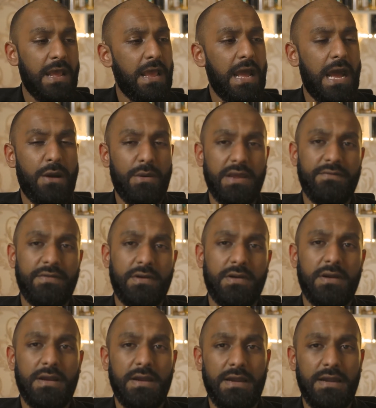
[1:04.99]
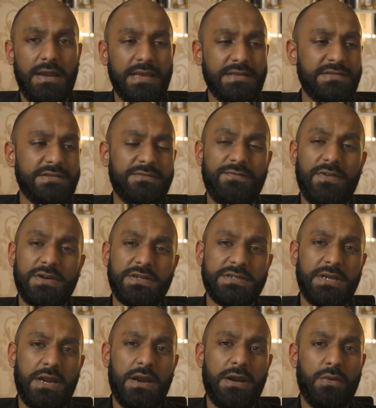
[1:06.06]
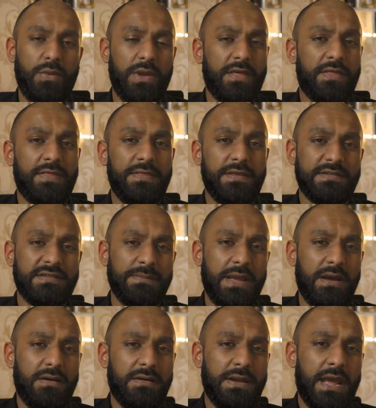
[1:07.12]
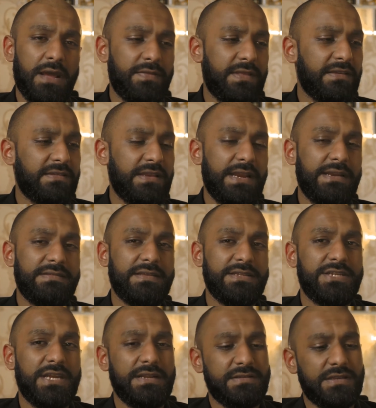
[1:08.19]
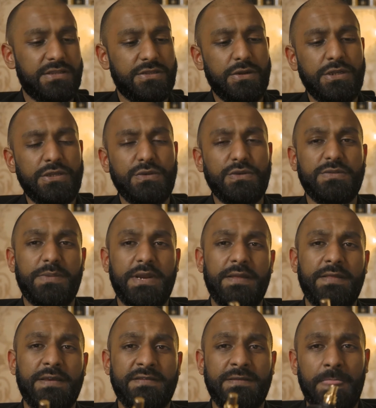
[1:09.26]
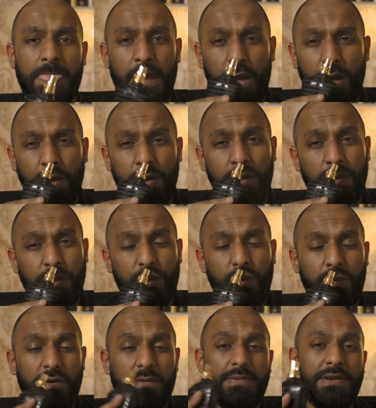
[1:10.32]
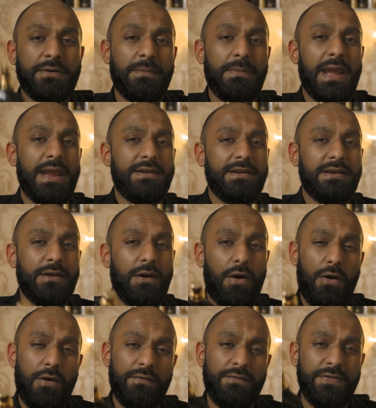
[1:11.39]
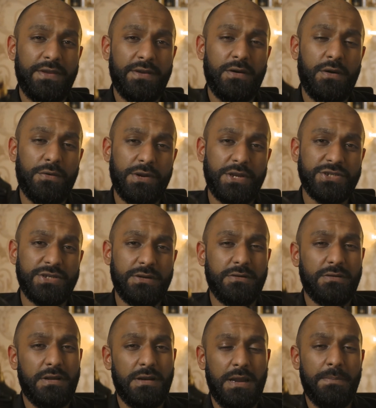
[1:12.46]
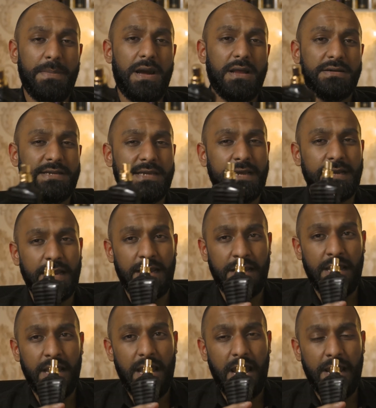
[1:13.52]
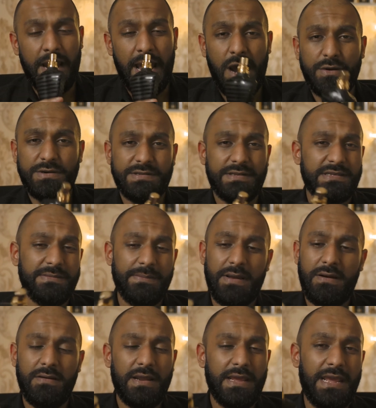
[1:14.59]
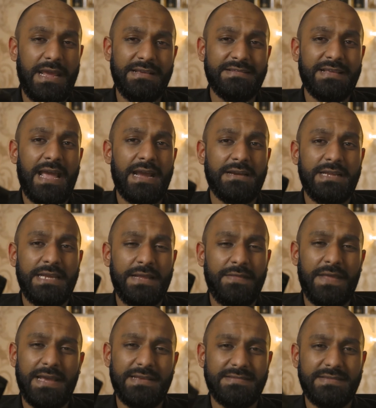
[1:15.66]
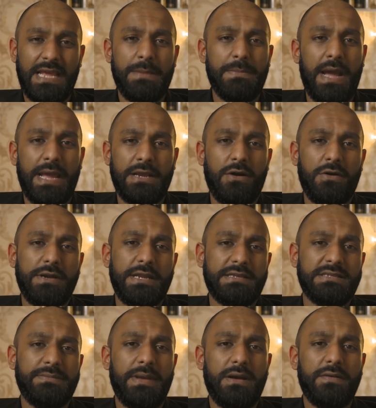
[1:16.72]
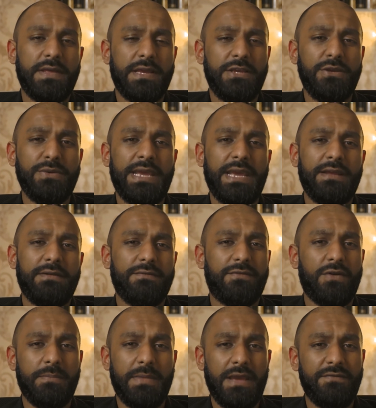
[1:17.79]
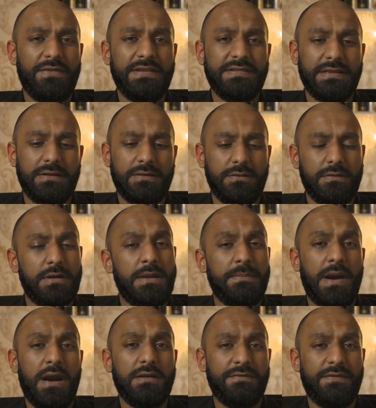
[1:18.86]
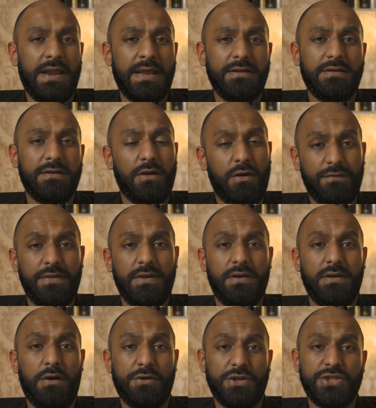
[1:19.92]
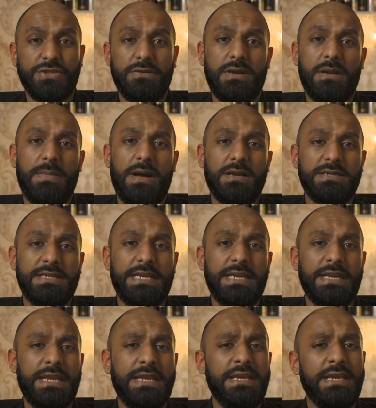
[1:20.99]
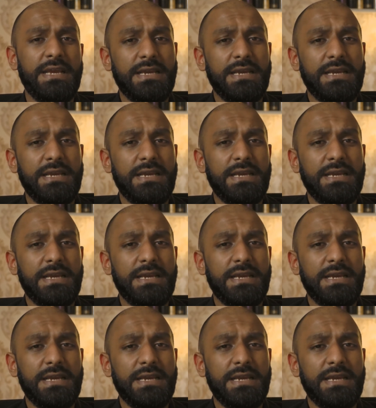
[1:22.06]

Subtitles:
However, let's first start with the smell. Now this, ladies and gents, as soon as you spray this, you will be reminded of the original Le Mal DNA. And how does it smell? Exactly that same iconic smell that you get from every single Le Mal flanker of the original Le Mal DNA.